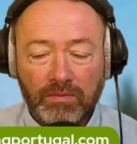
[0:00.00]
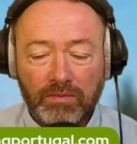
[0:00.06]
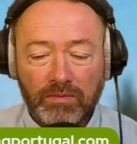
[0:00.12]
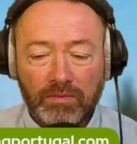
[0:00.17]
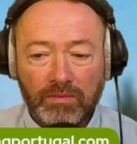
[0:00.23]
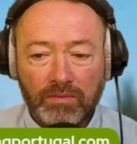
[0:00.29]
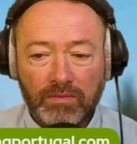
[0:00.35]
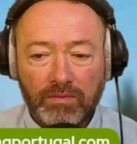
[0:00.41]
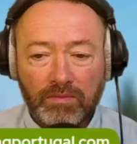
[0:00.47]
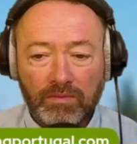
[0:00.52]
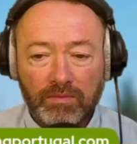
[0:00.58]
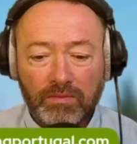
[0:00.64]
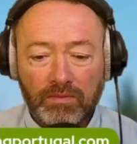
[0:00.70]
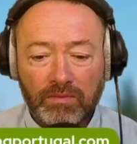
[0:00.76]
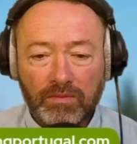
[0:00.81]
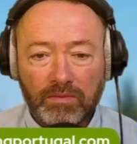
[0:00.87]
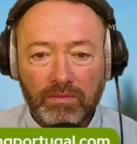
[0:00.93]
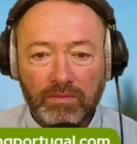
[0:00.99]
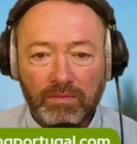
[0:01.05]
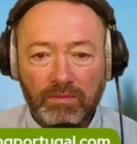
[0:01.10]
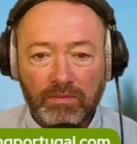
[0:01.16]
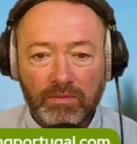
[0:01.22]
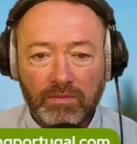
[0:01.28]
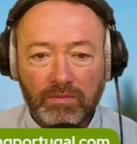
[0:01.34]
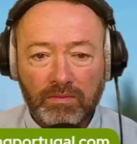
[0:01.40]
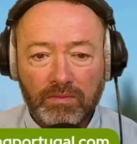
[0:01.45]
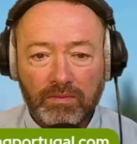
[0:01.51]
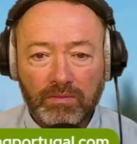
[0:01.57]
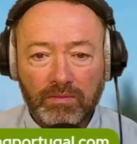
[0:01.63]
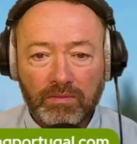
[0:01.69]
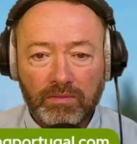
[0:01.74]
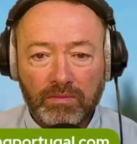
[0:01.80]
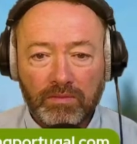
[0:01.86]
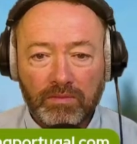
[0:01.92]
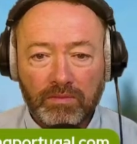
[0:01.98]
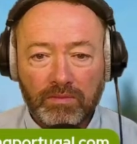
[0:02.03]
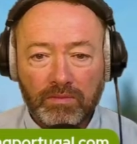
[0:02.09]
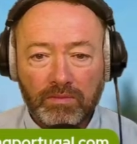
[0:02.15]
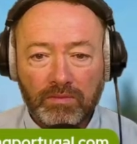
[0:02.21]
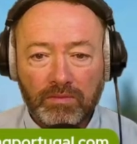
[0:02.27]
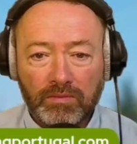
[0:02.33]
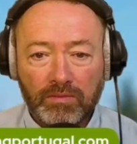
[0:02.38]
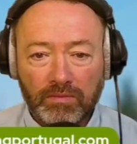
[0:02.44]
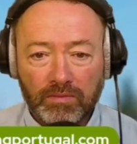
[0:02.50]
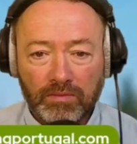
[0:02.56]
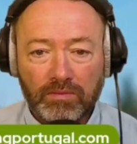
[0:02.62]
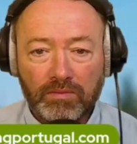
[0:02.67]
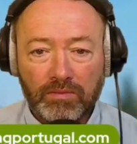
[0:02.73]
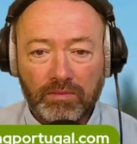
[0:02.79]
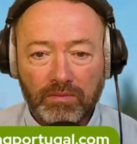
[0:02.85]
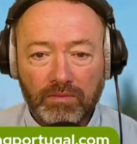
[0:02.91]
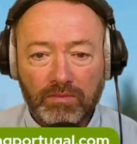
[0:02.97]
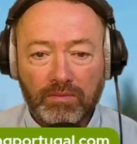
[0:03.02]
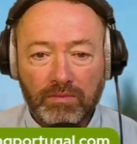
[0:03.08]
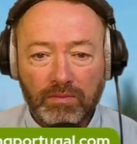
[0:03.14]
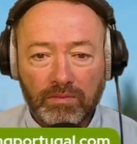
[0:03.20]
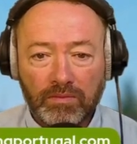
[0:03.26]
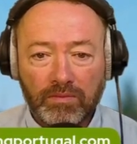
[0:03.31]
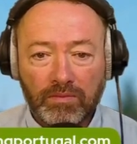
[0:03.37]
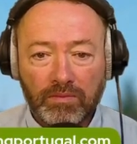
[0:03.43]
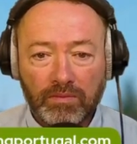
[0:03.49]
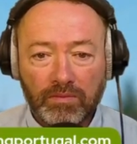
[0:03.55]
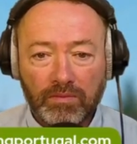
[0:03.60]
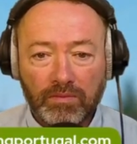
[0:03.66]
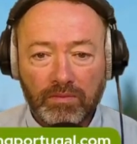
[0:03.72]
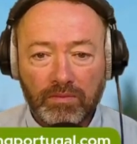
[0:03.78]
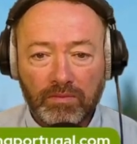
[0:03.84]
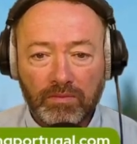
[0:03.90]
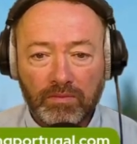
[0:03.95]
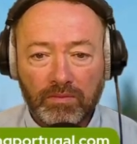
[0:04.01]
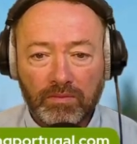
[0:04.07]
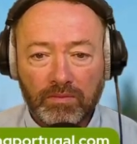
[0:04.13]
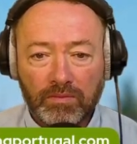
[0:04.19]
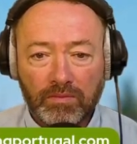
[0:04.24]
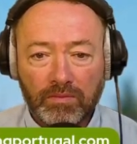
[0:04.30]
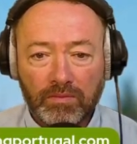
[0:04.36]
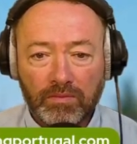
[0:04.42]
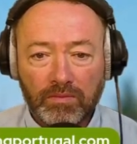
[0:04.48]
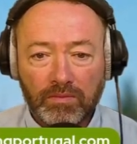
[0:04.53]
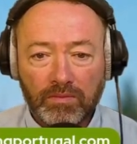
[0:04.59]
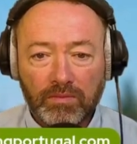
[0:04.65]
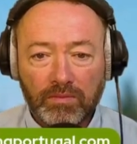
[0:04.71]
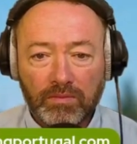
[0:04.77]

[no speech]